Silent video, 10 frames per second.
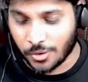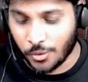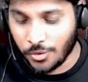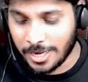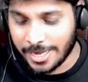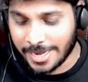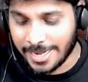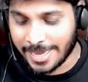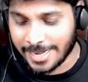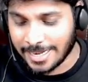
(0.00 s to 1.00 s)
only
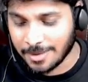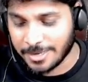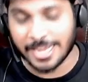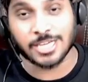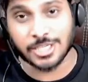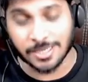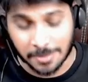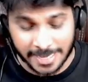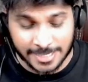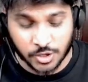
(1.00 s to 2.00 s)
inherent limitation
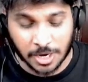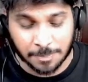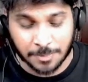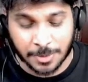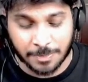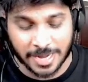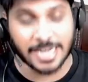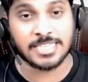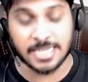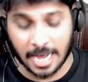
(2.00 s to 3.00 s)
is your
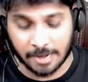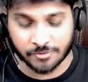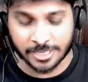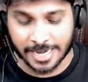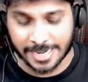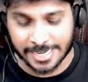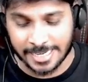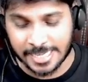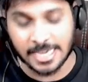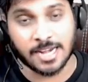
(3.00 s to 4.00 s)
preparation after
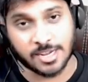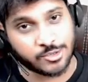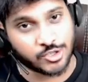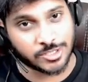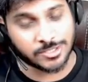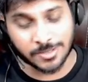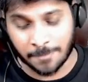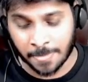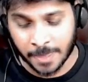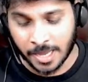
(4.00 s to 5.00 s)
attending our lectures.
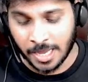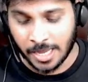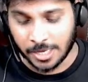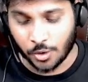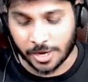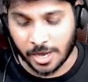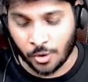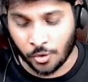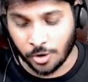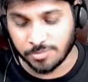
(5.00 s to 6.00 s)
Okay,
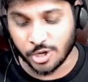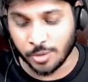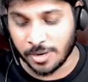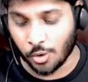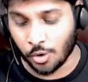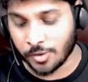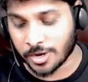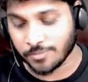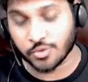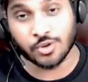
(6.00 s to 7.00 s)
hope you will
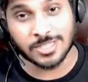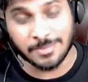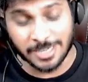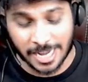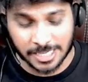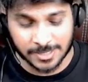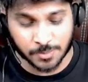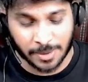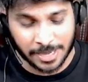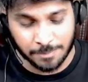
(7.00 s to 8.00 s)
overcome those limitations
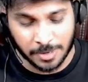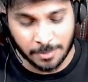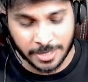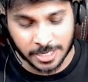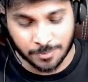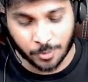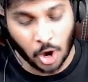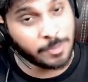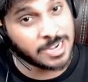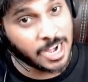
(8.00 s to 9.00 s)
by implementing
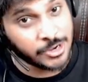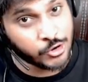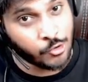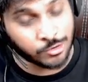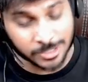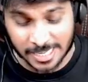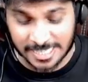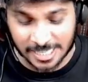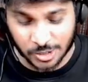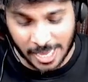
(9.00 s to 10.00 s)
proper controls
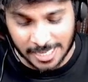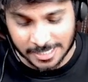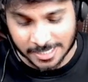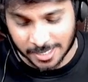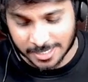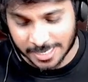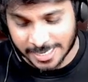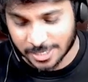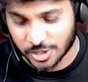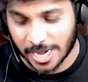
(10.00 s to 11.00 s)
such as listening
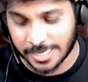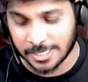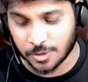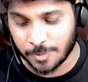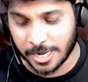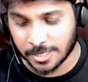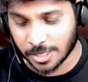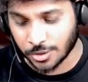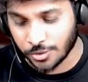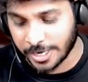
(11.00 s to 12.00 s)
at standard speed,
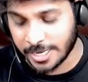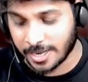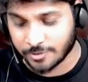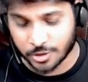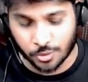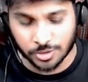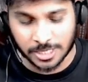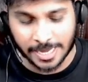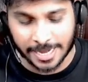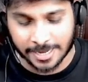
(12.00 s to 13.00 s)
thorough reading after
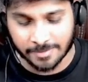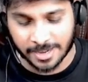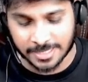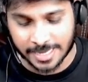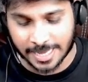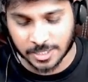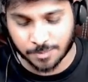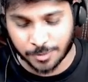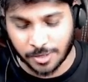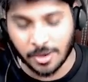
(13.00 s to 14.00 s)
coaching, and revising as
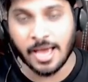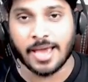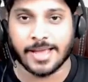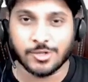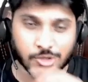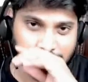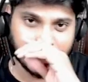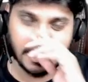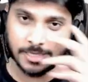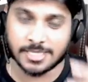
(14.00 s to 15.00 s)
per
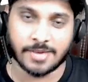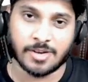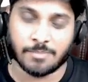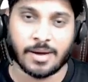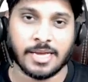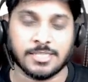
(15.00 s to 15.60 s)
instructions given by